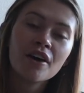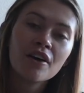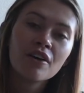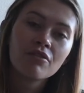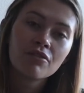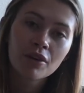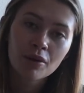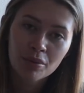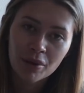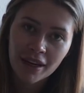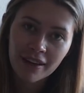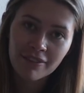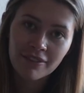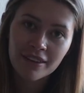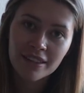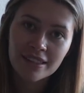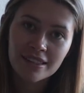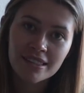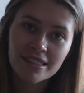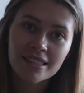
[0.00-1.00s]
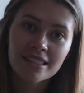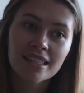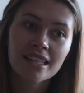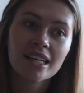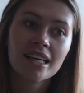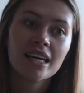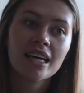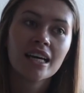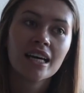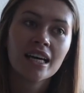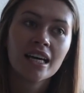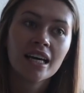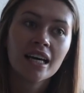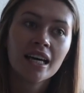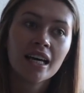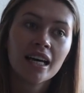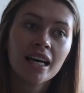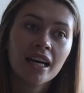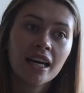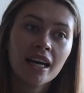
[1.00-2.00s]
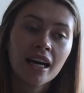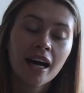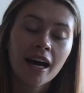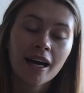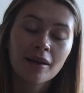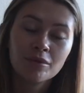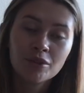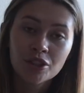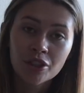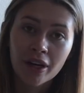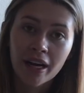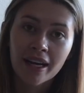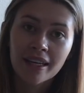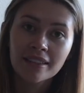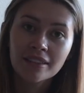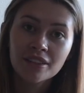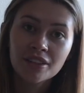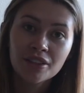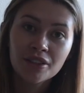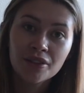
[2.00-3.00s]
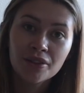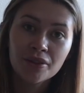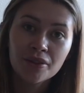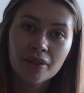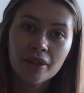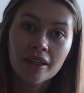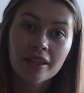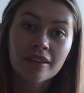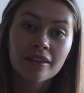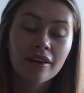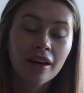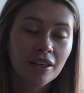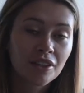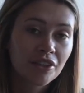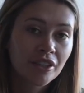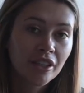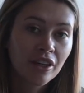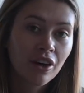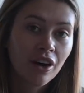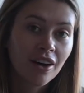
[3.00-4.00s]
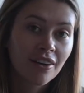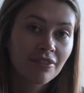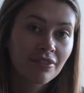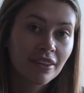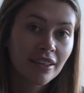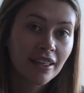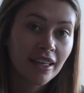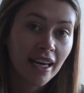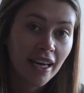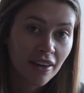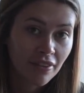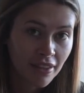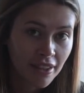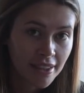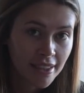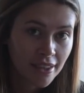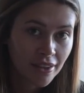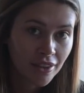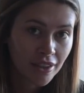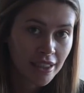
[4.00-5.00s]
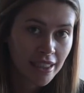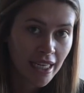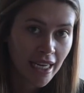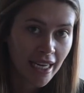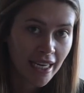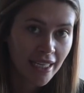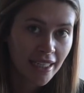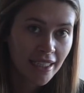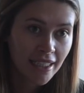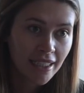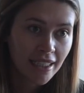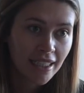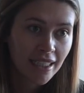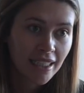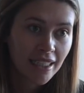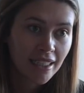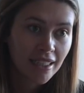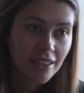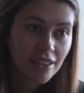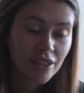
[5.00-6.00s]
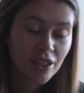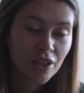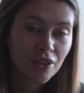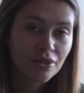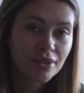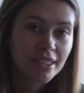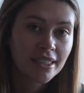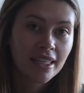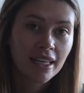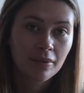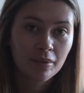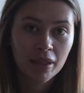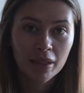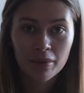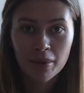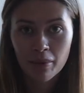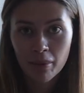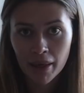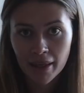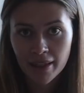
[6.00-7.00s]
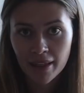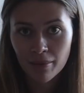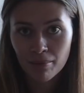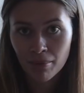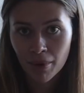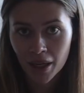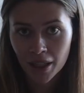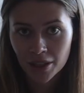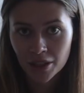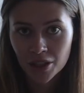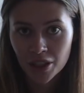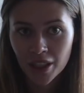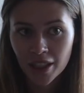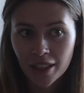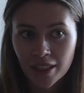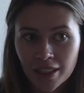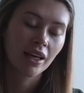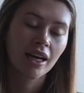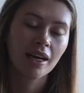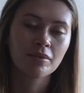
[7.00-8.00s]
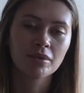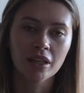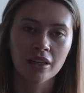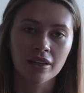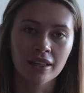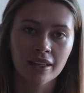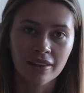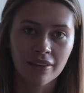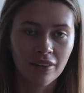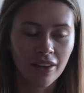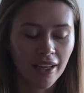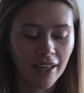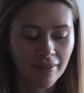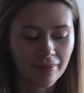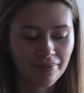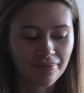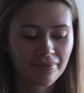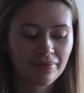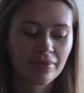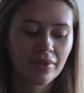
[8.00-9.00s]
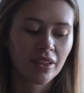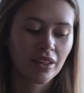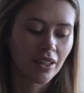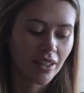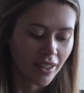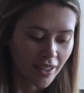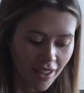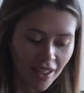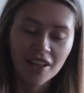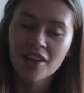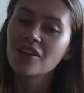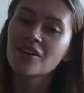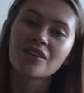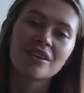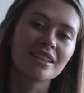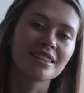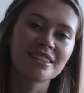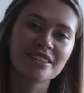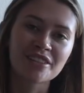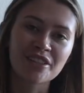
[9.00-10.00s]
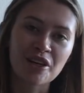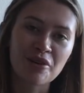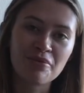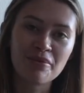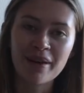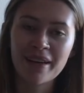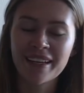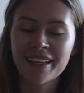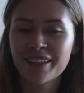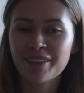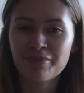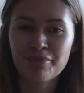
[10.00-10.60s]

for breakfast. I'm trying to not drink coffee every single day. So today I'm going to be making matcha. I'm talking a lot let's start making